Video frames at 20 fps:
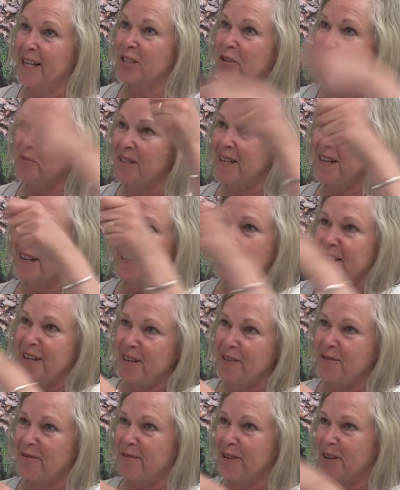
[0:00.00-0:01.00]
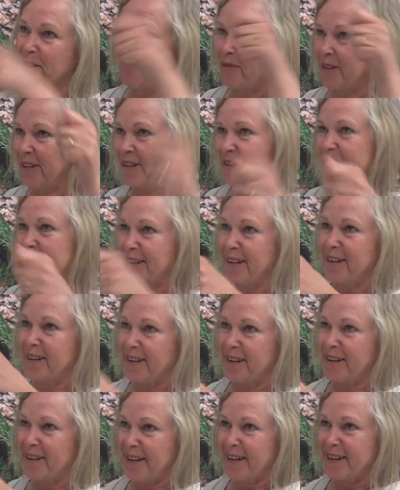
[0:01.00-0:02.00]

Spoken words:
it's almost like leader film when it goes 10, 9,